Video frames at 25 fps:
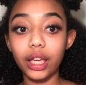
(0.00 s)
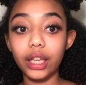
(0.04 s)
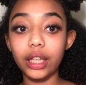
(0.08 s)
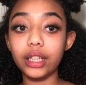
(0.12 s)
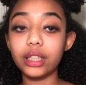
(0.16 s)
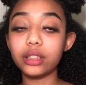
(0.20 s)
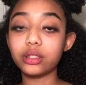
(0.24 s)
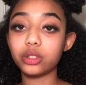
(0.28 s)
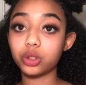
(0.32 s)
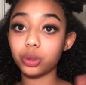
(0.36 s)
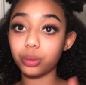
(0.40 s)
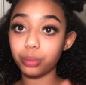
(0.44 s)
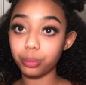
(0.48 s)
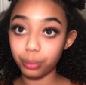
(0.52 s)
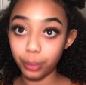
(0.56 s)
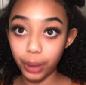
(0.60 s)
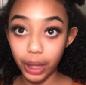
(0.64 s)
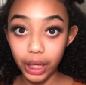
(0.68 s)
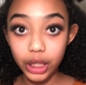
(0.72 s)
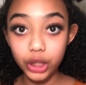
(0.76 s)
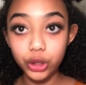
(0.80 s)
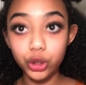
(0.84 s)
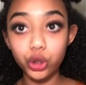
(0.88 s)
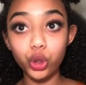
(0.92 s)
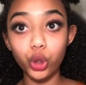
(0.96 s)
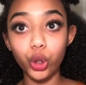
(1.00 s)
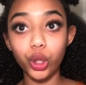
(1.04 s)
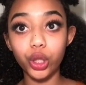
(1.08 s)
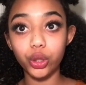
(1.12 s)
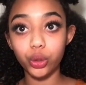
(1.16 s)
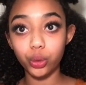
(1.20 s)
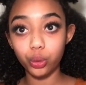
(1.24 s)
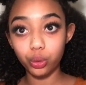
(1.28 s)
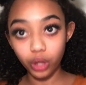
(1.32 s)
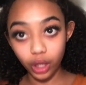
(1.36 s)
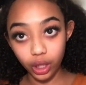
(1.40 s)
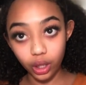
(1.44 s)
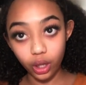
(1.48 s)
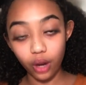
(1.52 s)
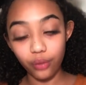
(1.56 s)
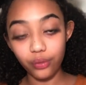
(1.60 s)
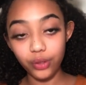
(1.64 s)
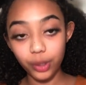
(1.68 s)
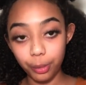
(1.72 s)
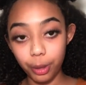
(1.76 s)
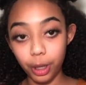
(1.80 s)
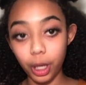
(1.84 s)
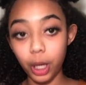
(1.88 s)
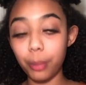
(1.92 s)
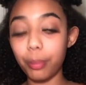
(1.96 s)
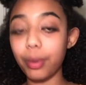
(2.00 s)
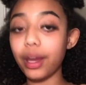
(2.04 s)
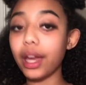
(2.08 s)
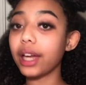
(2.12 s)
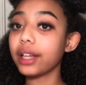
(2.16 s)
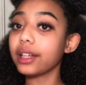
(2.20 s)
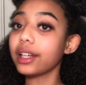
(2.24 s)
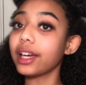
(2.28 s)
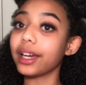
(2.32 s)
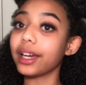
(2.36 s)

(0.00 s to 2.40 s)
is to make sure you take off your makeup at